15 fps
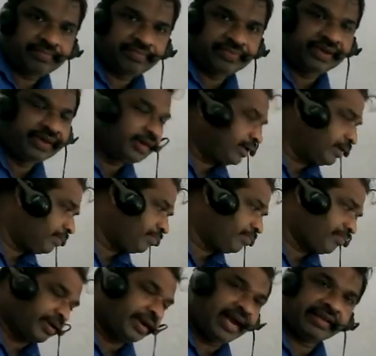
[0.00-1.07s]
the
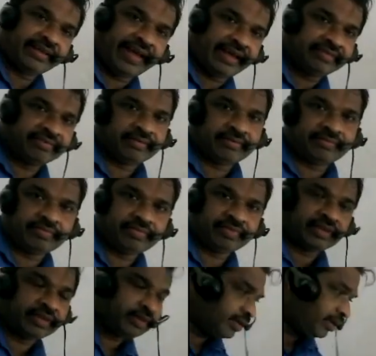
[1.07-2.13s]
product has
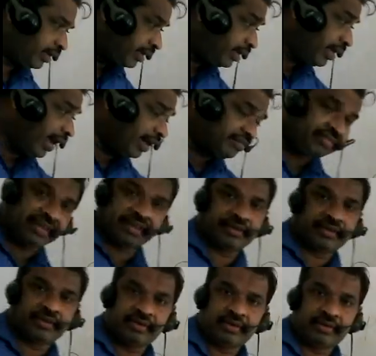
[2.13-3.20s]
inelastic
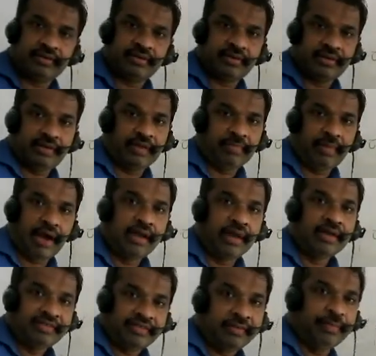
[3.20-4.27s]
demand,
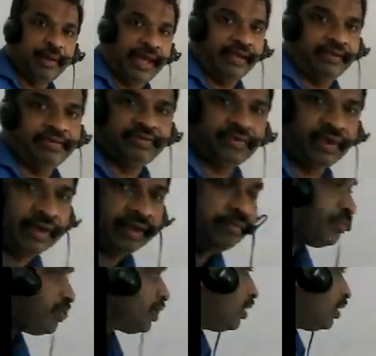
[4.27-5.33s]
supply. Sorry.
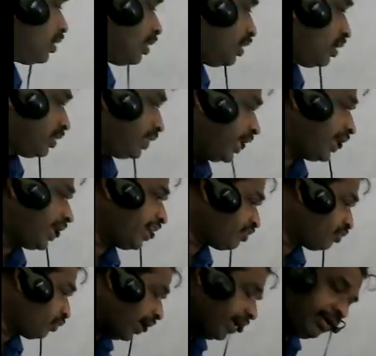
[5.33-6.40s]
Then
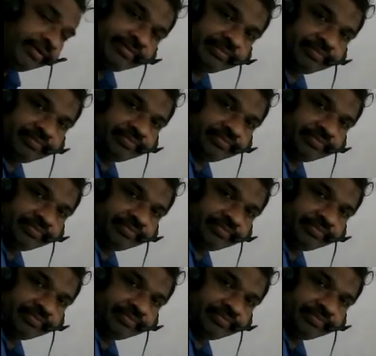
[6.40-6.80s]
next one,